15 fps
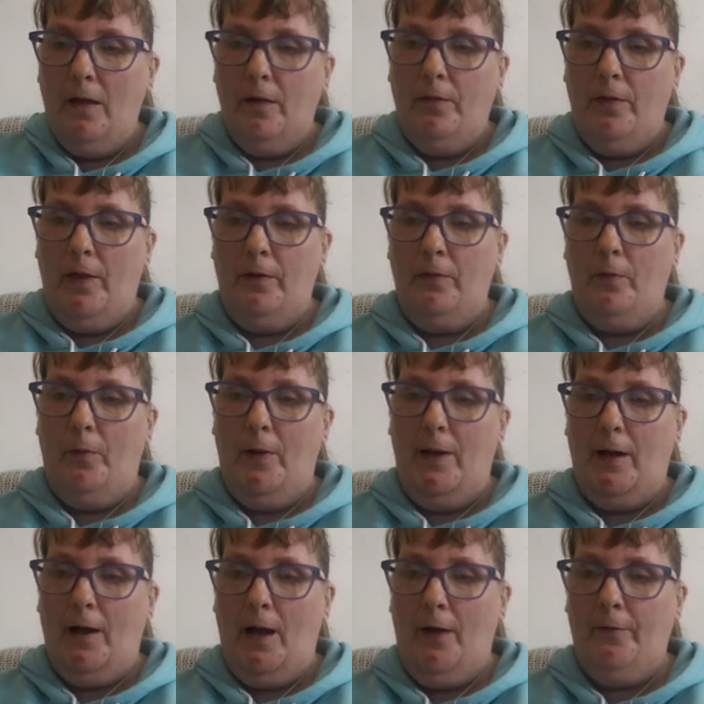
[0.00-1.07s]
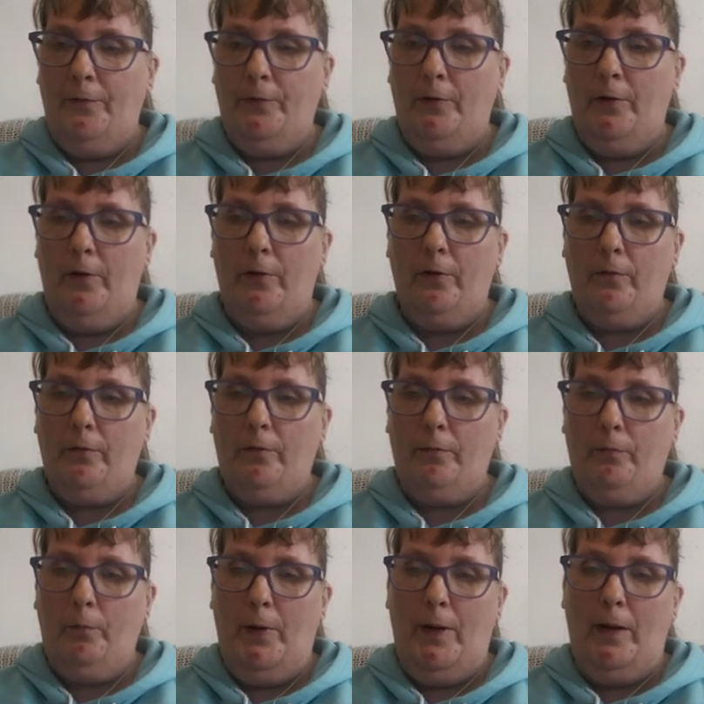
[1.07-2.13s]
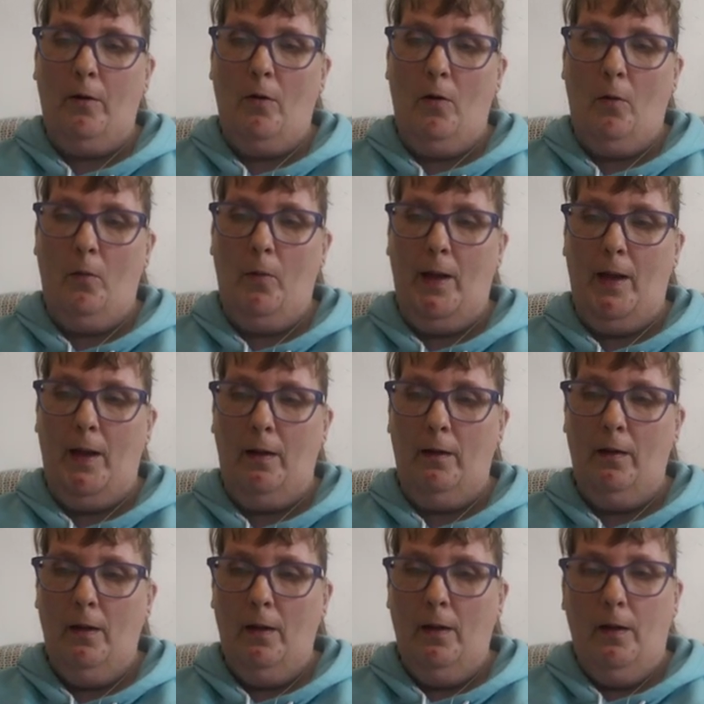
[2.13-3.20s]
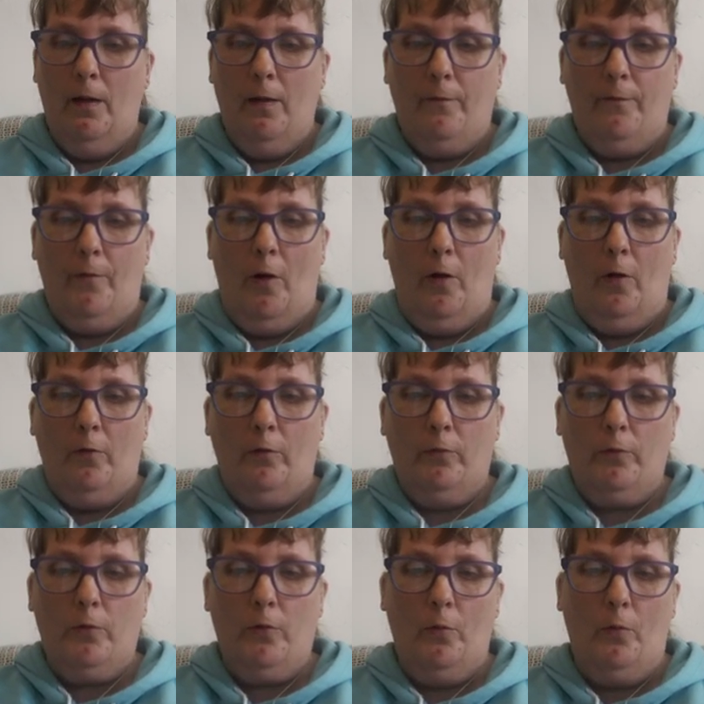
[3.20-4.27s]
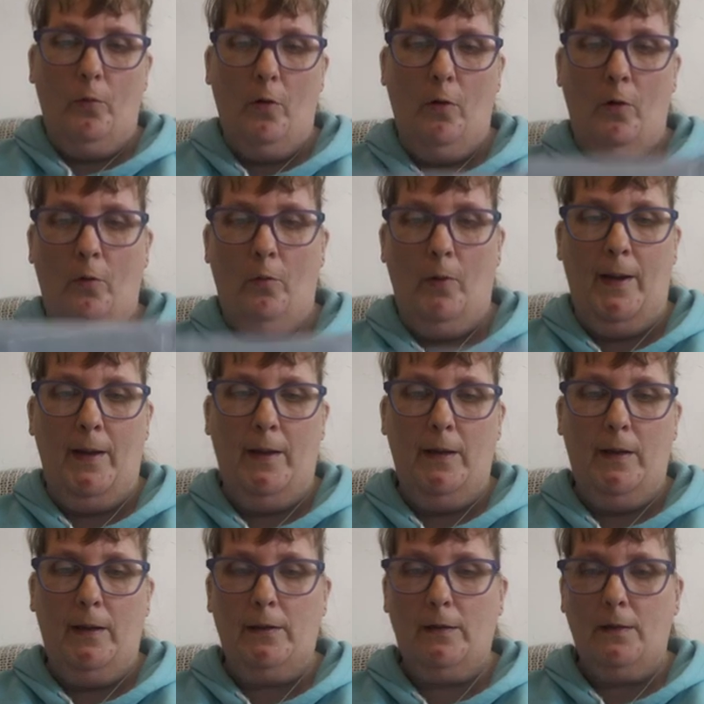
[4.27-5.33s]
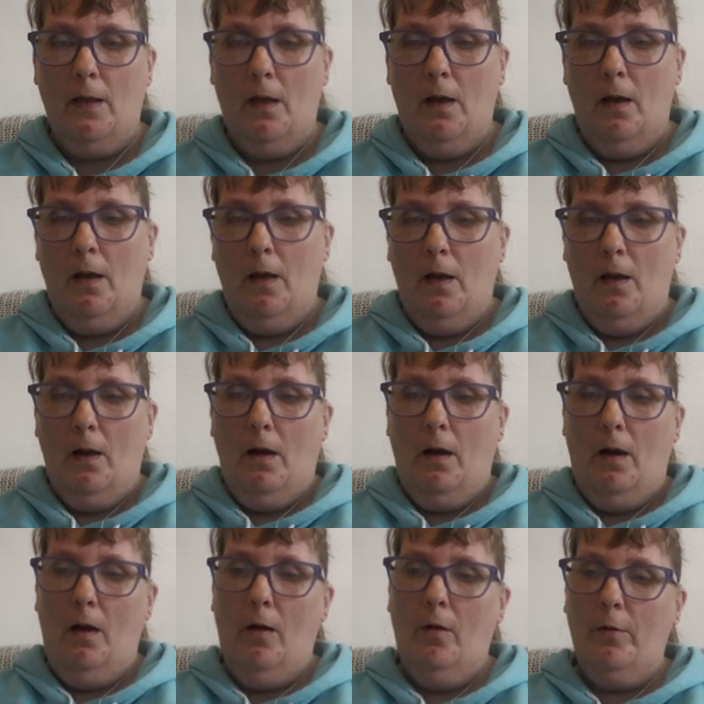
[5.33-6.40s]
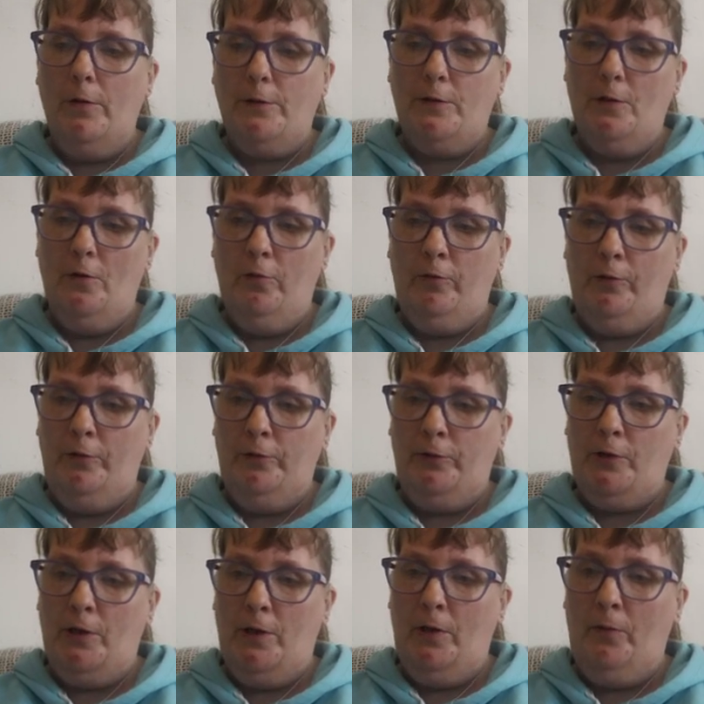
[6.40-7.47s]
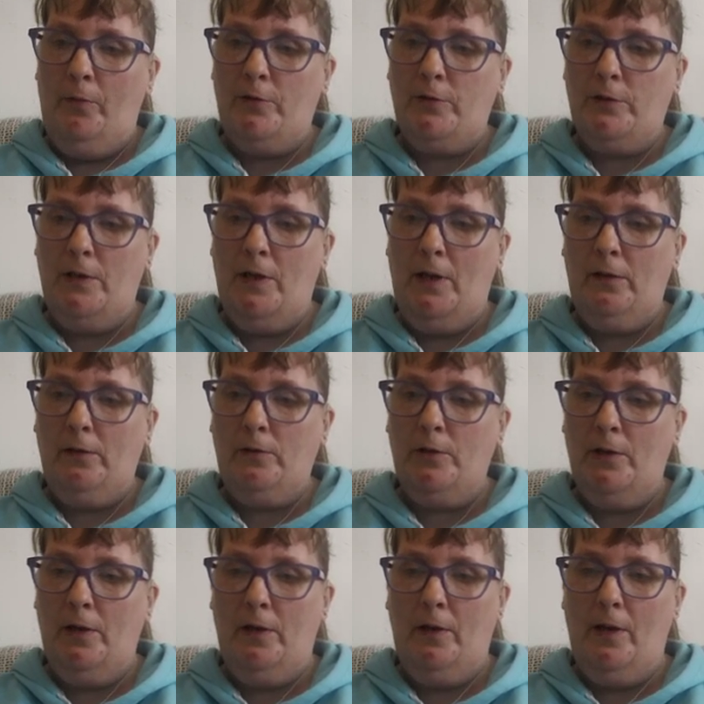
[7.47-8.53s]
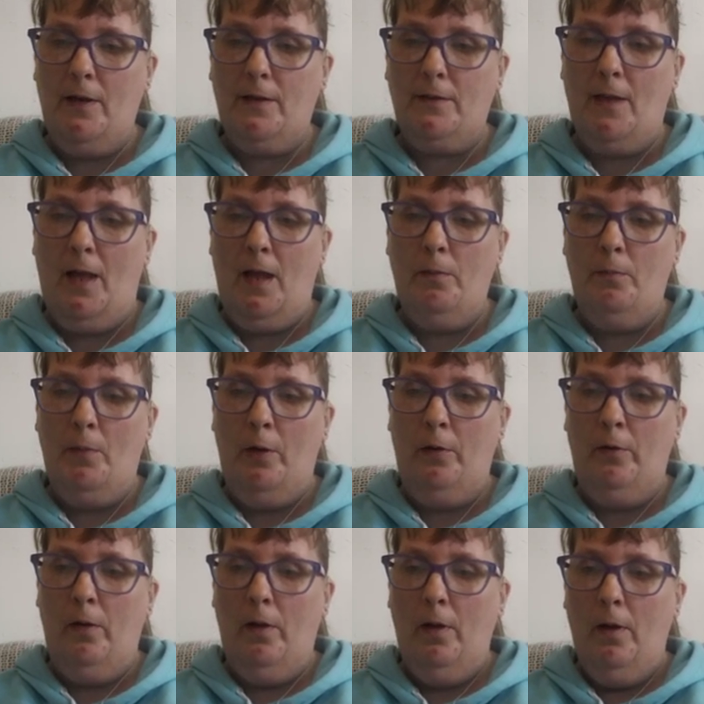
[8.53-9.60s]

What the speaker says: Then the week after we go away for 2 whole weeks. All the children cheer with sheer excitement.